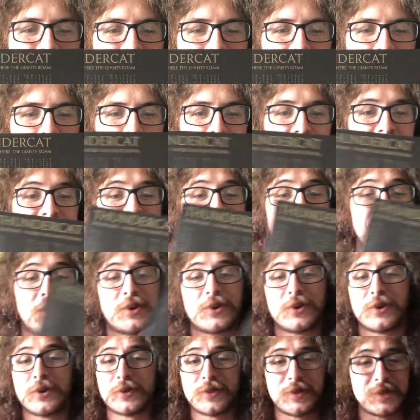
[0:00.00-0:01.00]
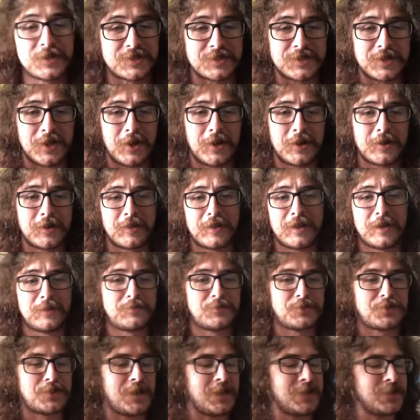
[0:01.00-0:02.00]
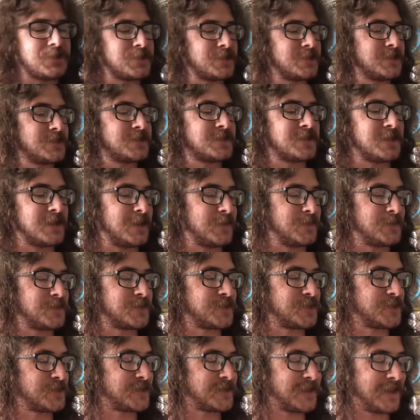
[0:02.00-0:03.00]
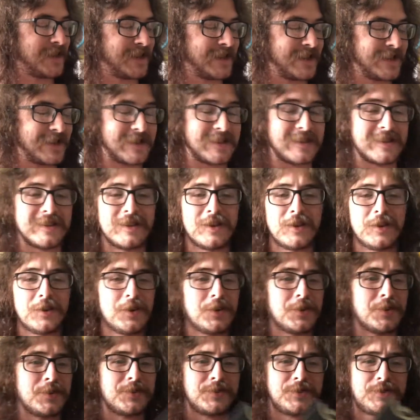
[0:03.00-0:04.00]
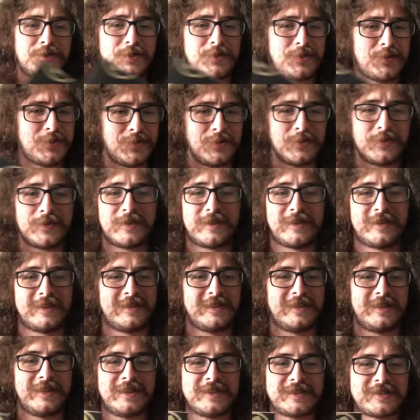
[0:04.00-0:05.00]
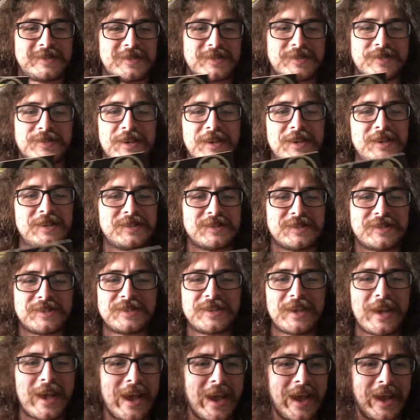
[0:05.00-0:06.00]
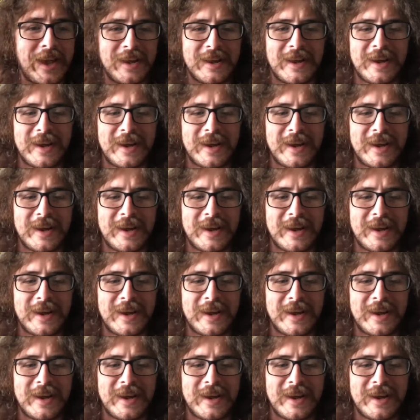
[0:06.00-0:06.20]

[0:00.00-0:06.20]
because I'd heard the song Them Changes, and I was just like, dude, this is insane.